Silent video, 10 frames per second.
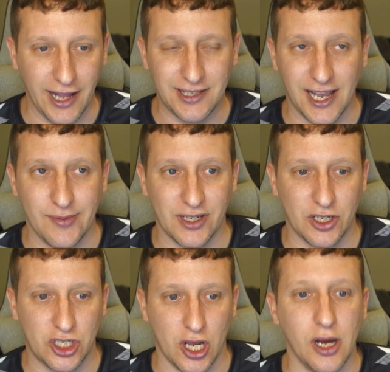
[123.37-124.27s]
terms of the
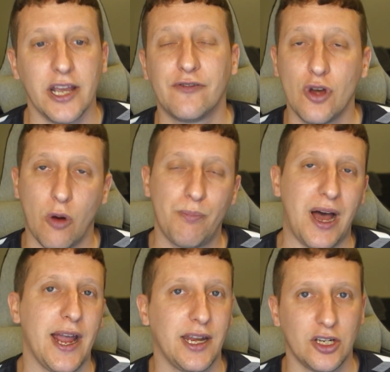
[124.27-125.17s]
shirt. If you're
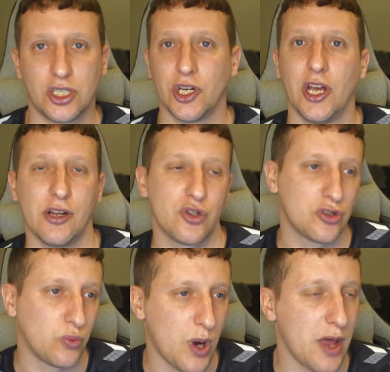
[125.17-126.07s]
buying a shirt just
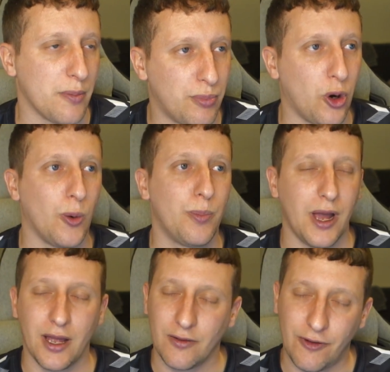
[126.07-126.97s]
to wear at the pub
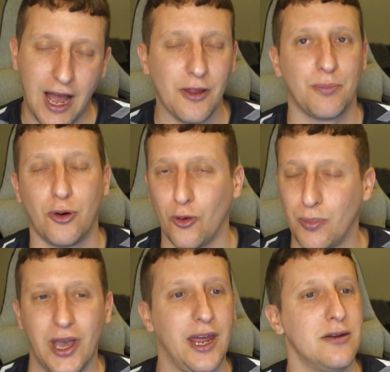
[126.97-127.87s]

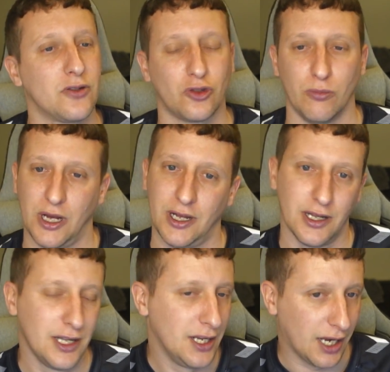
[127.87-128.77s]
in the summer,
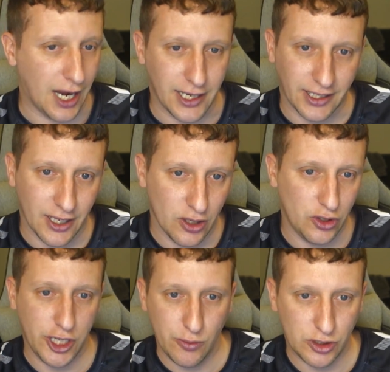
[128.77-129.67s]
like,
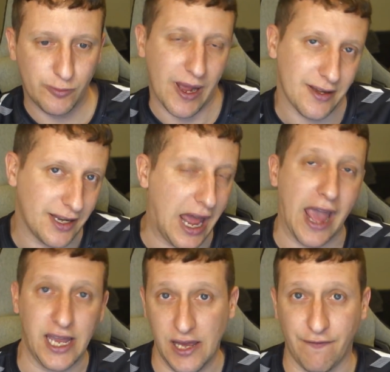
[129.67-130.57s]
you spending
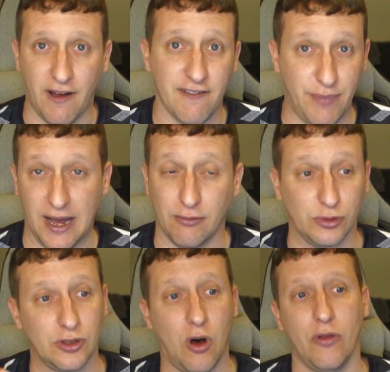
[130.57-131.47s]

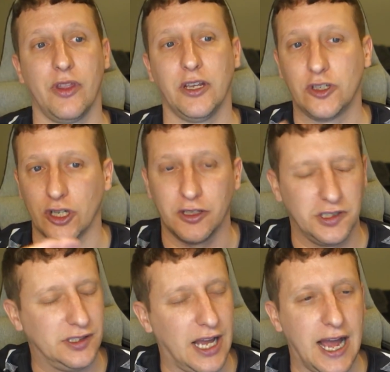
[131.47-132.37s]
£85 on these shirts
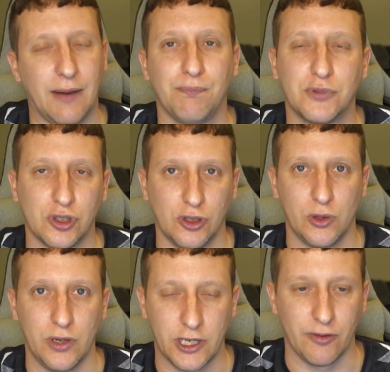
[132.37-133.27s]
is
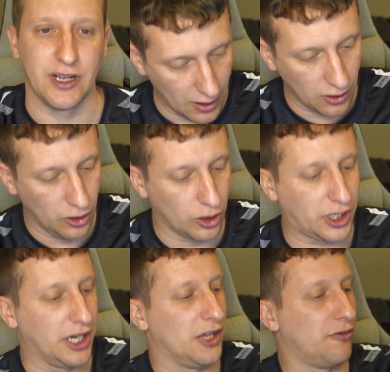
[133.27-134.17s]
absolutely crazy.
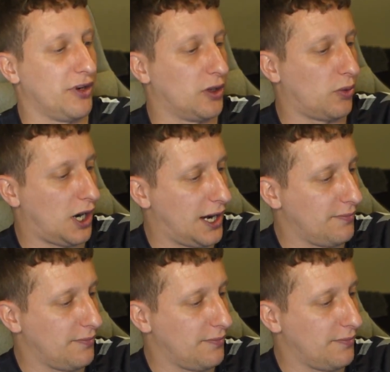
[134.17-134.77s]
Looking at the real one,